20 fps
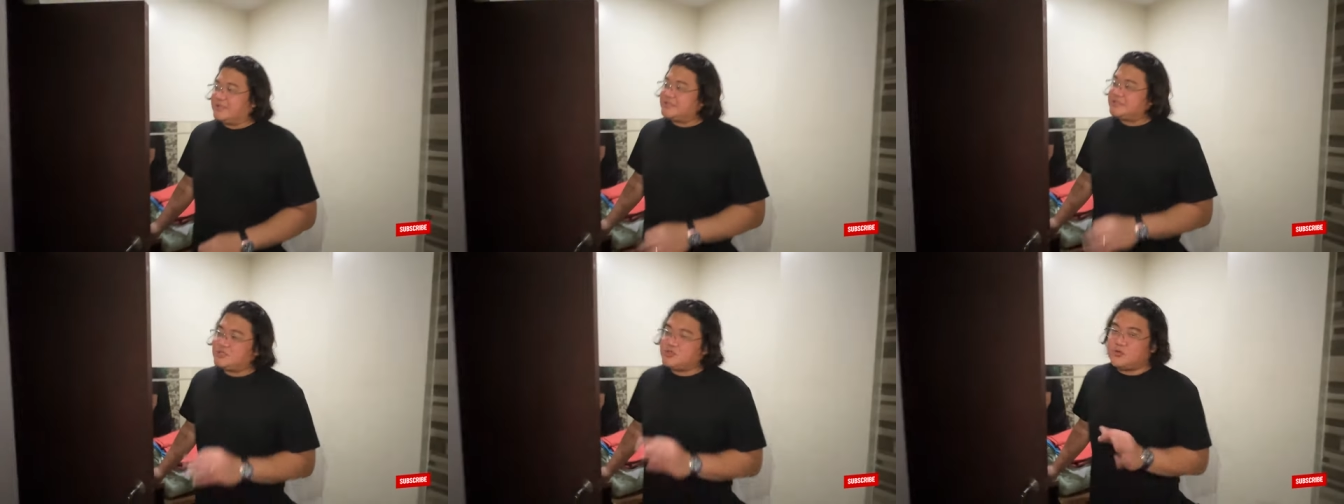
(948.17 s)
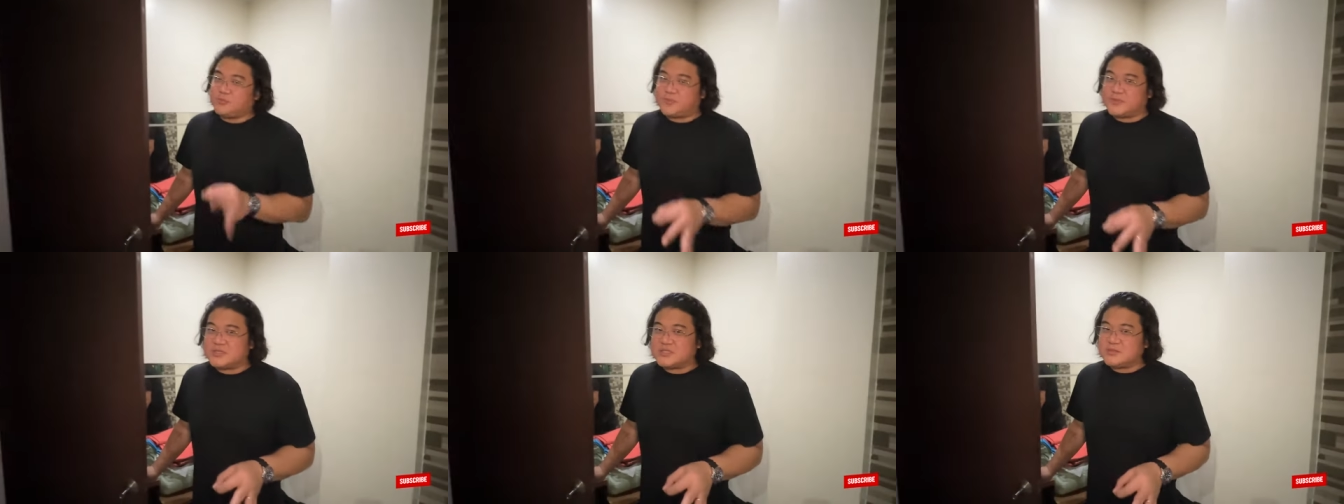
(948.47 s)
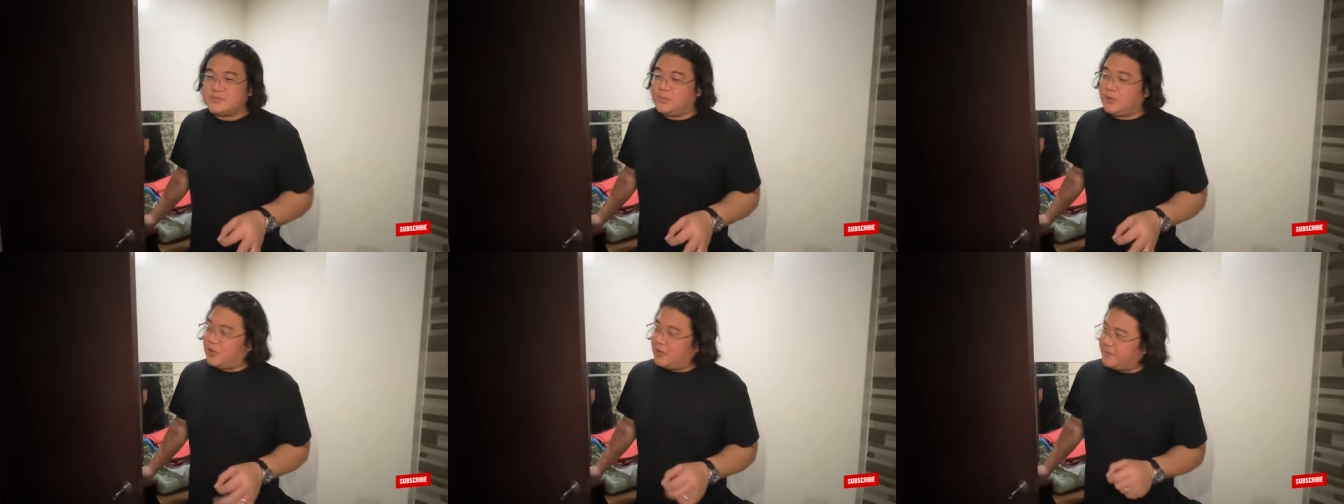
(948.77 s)
Super
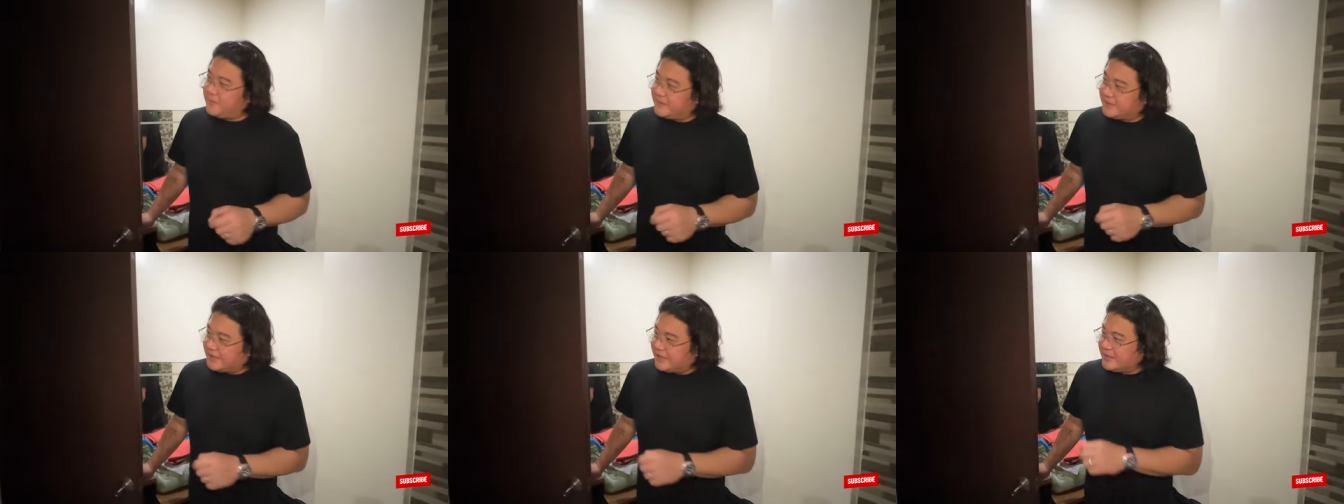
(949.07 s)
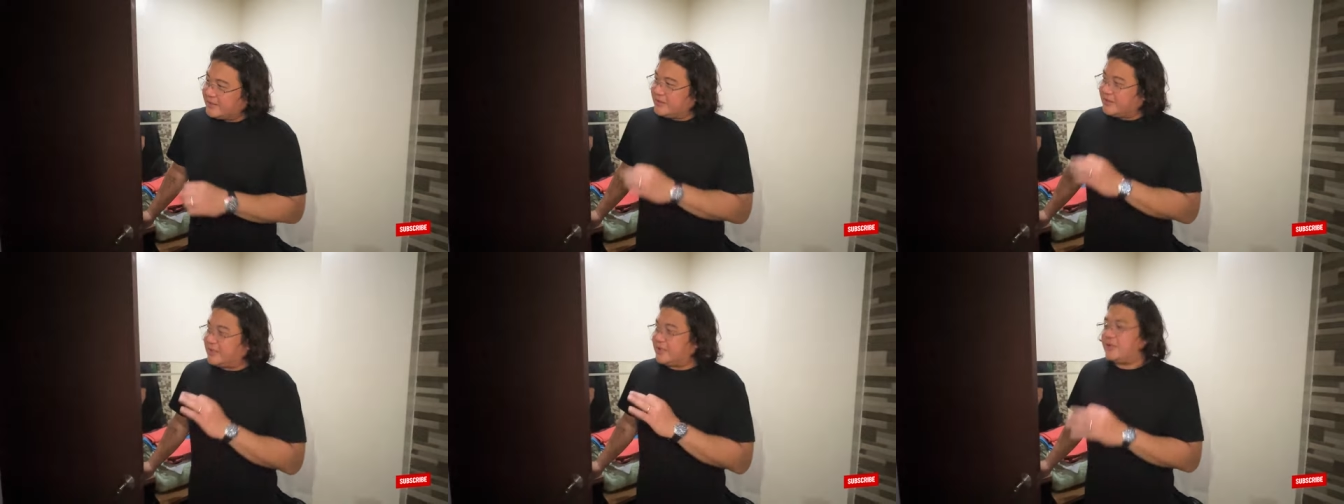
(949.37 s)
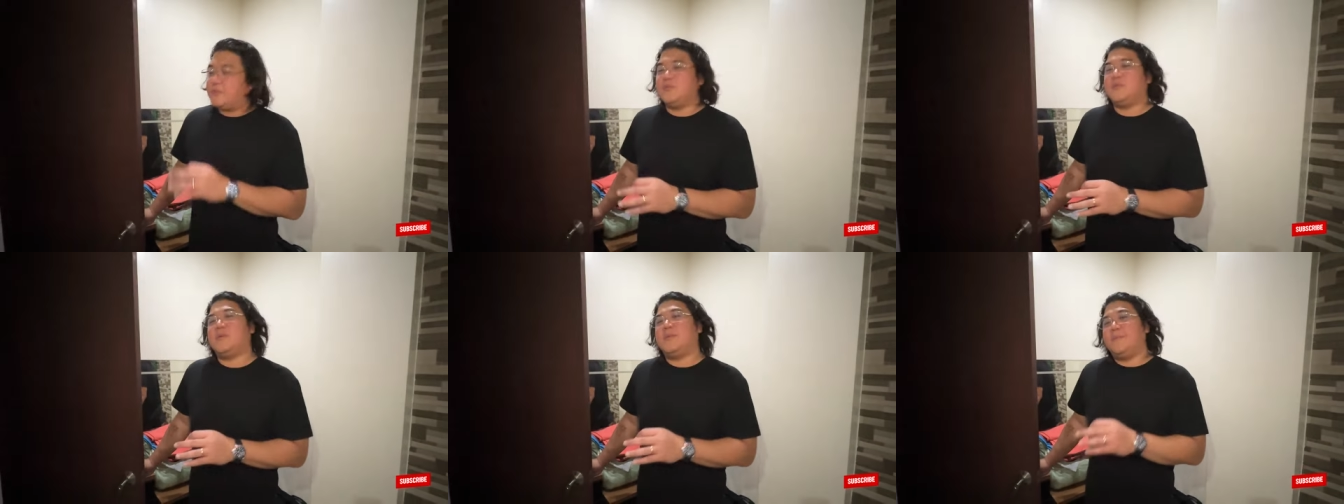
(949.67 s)
small, but I think
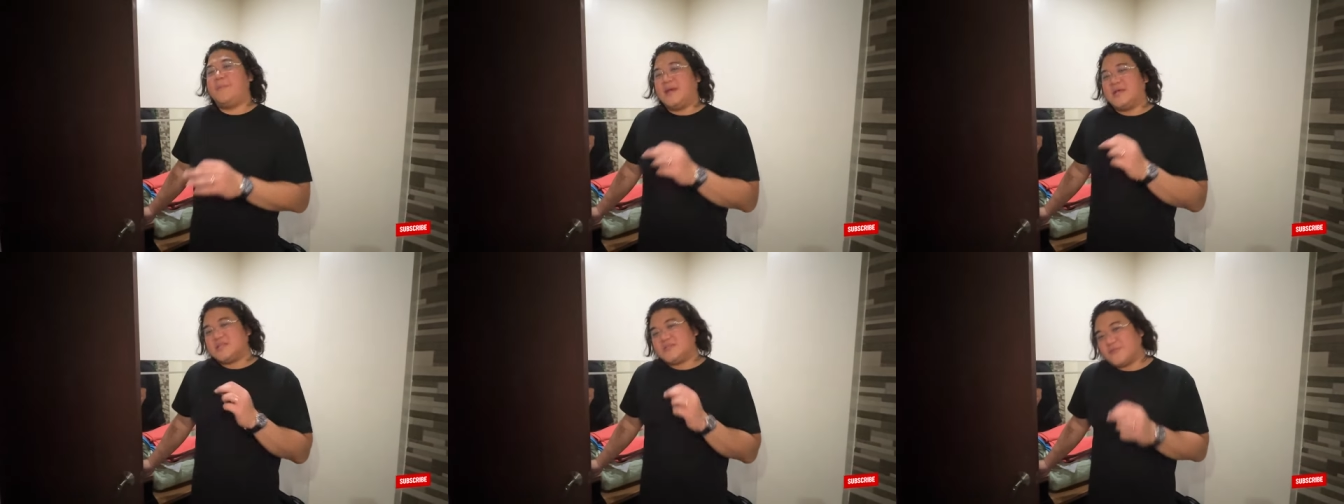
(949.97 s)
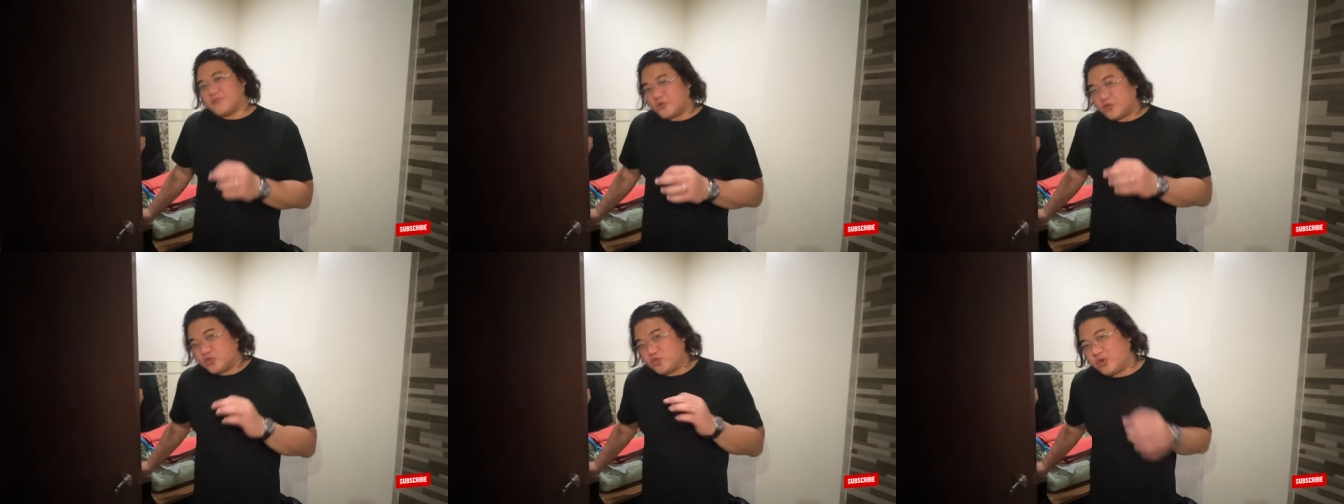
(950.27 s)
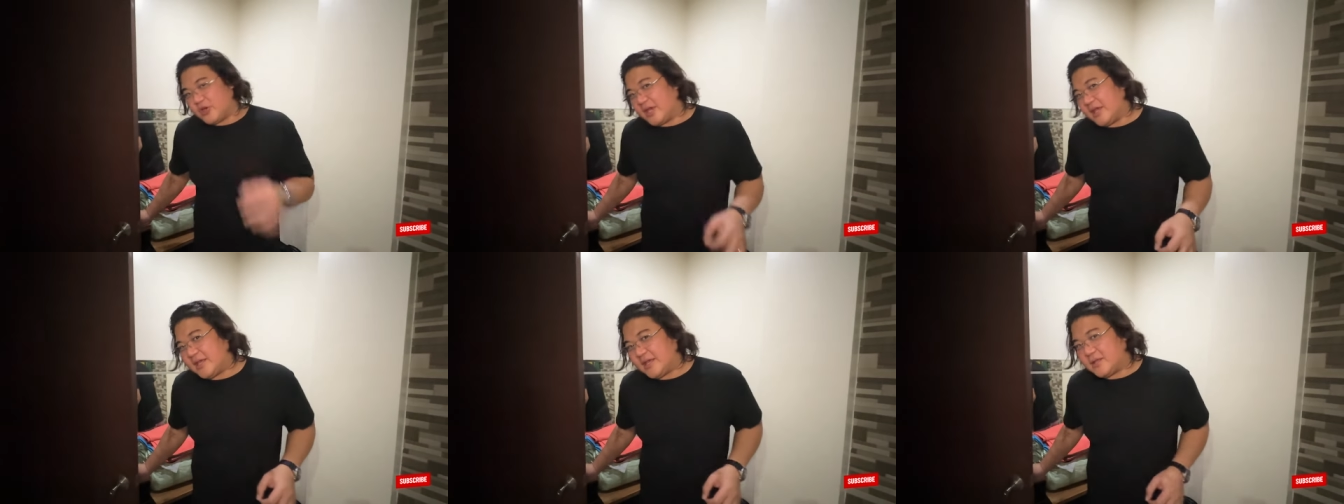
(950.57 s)
it'd be best for
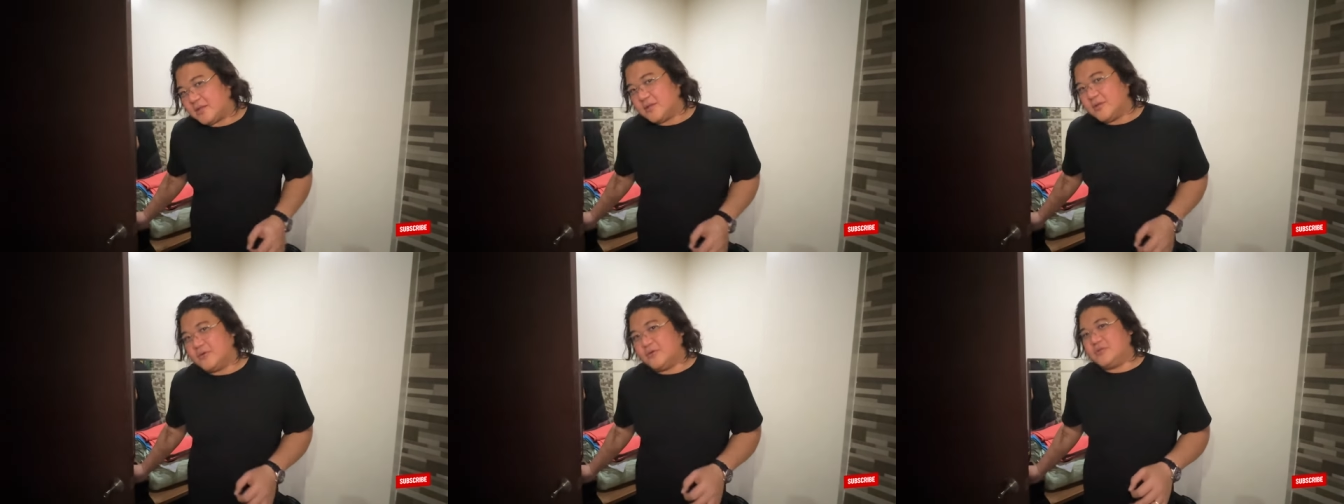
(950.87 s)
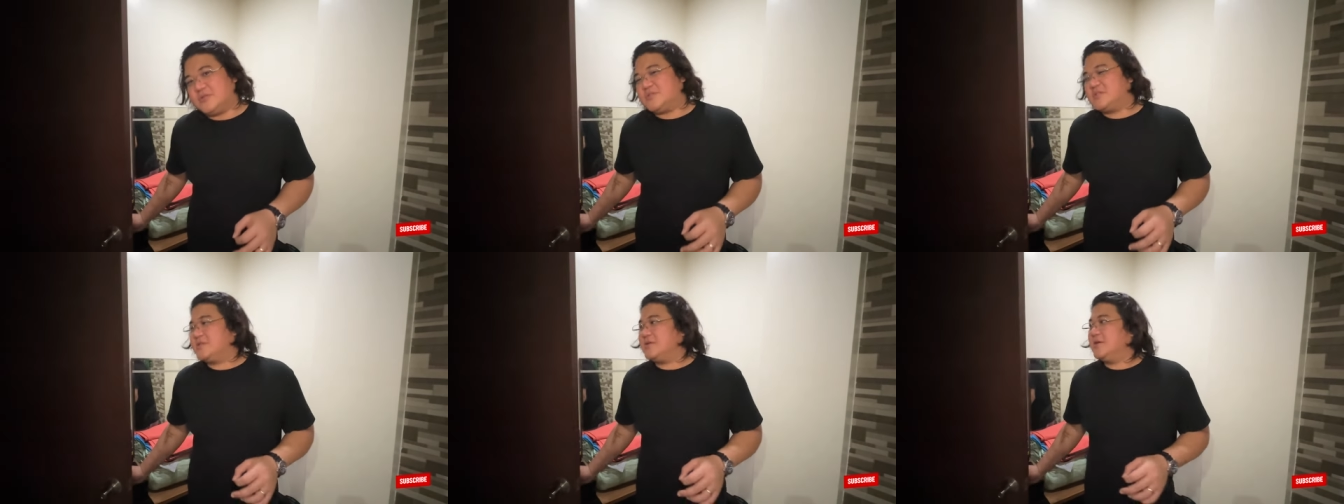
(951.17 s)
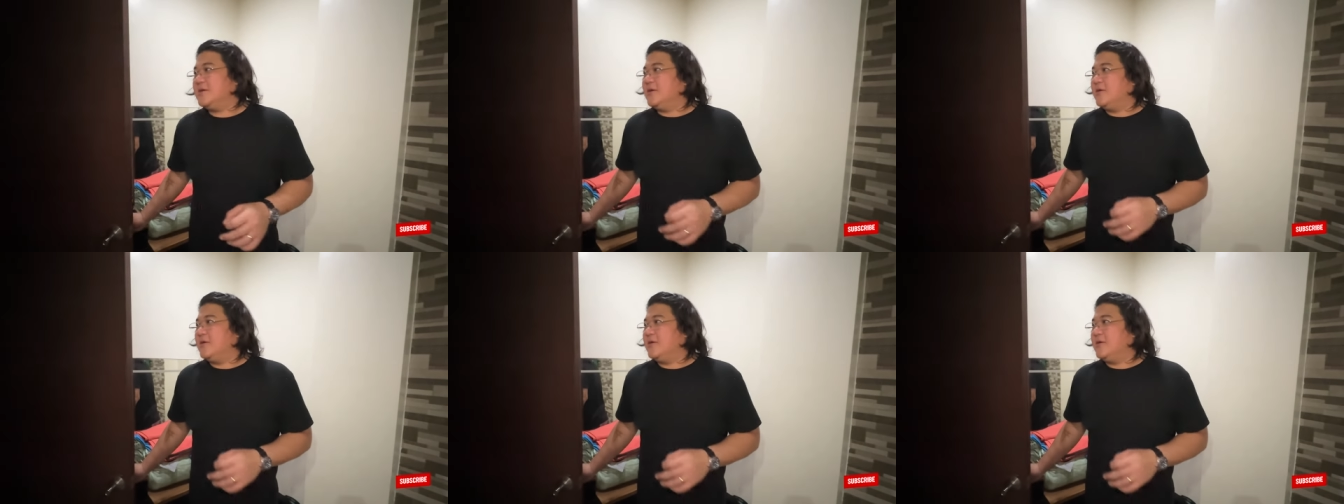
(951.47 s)
drying clothes